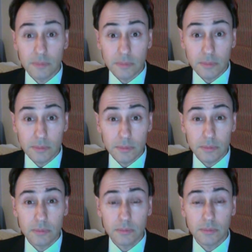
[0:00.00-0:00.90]

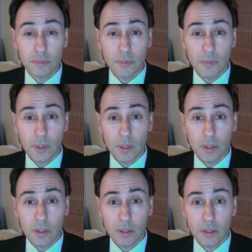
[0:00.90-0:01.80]

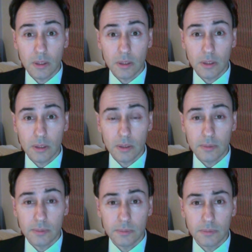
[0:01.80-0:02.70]

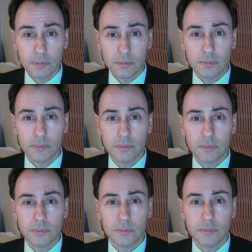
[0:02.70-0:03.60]

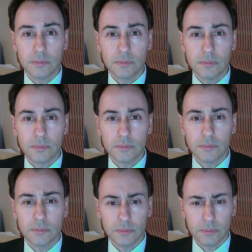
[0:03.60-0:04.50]

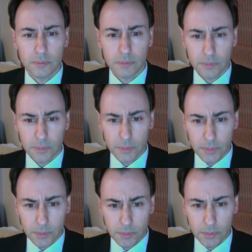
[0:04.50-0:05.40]

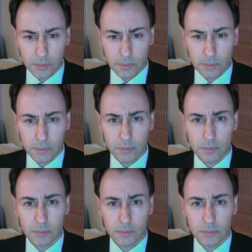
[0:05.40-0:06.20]
The person shown says nothing.